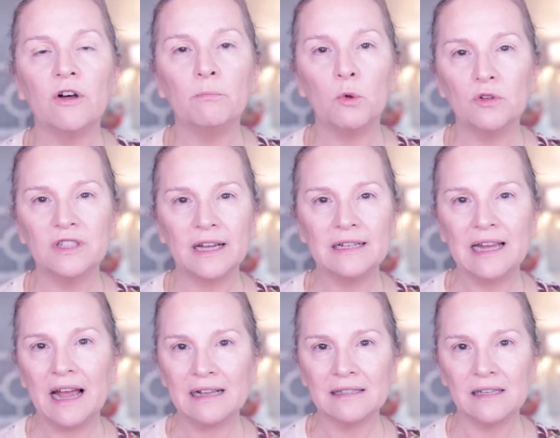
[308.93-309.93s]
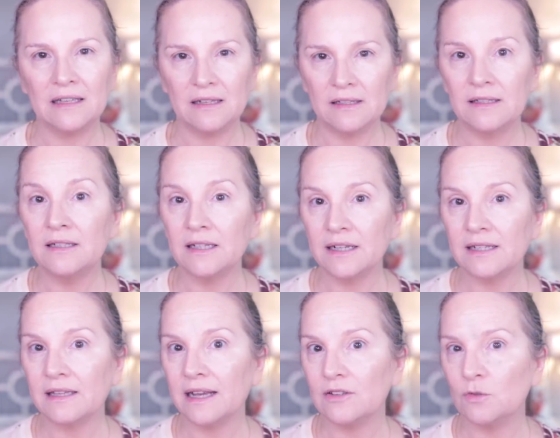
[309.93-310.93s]
multitasking
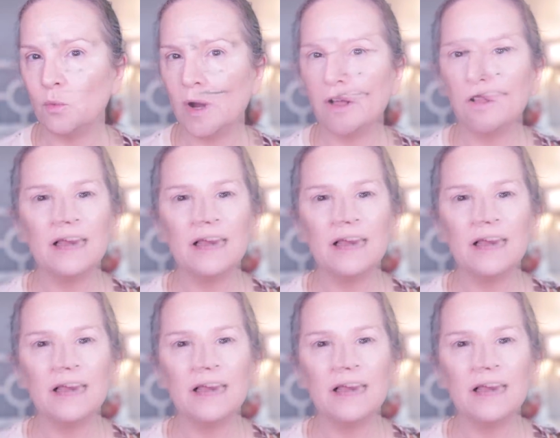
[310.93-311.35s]
sticks as well.